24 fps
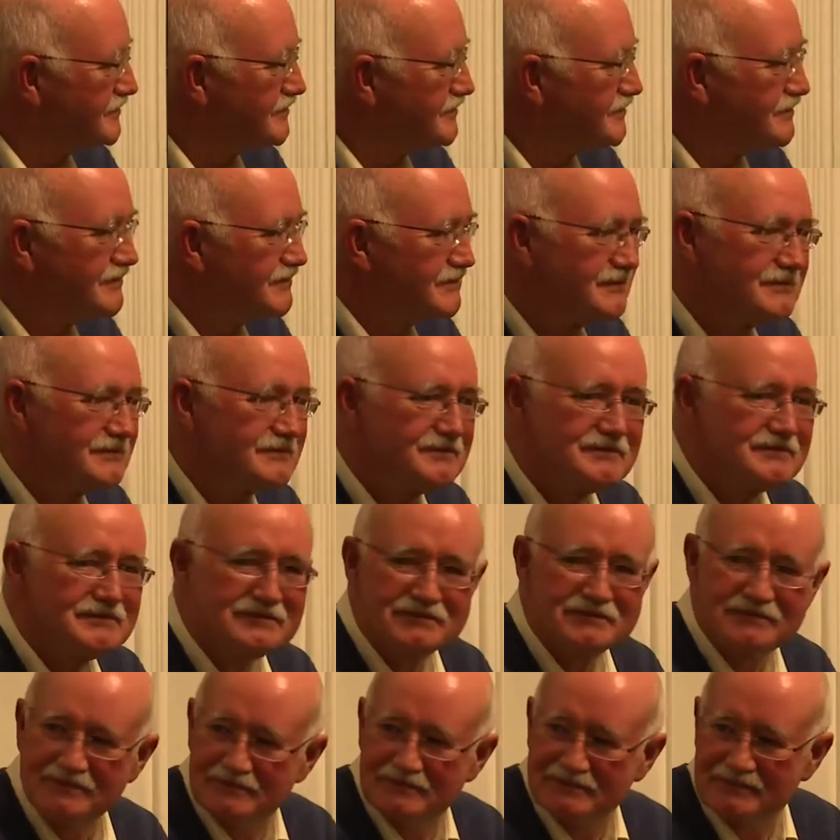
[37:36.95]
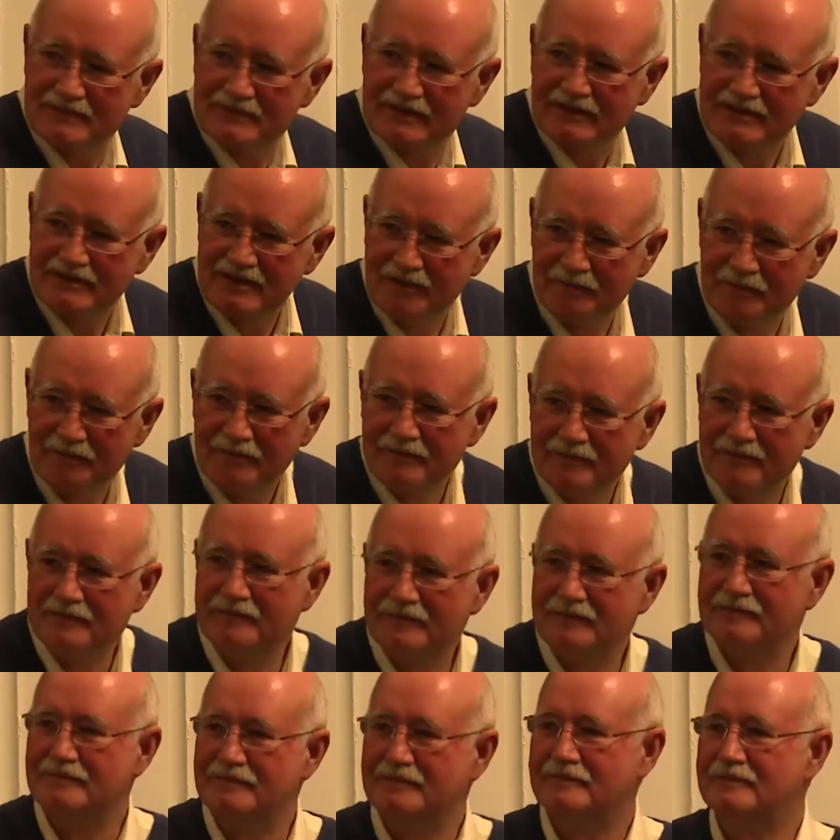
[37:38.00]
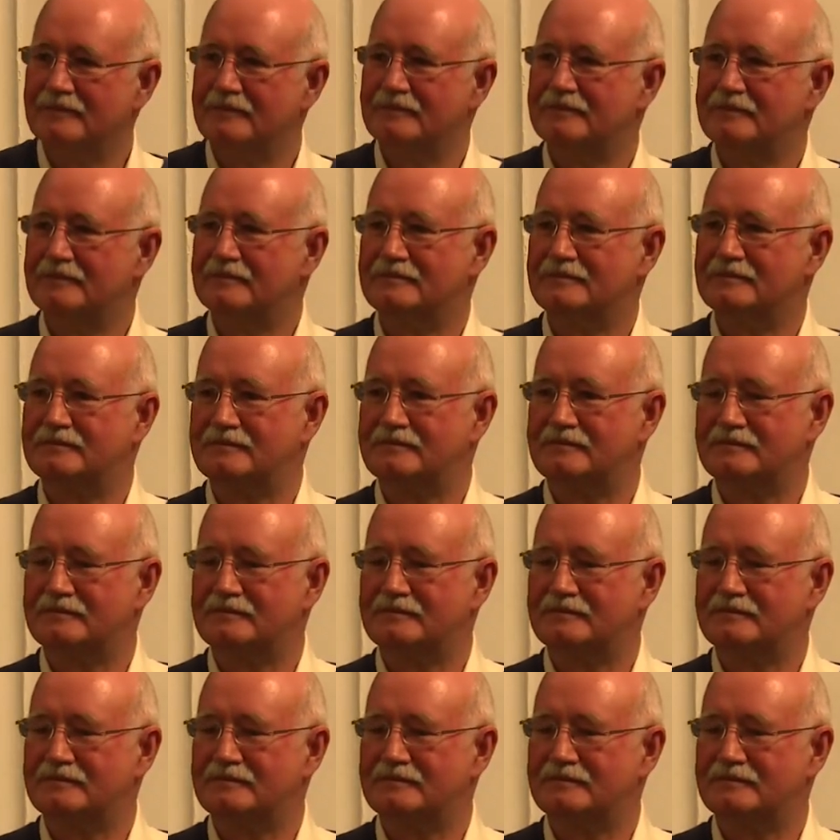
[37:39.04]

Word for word: Peter, you comment a bit about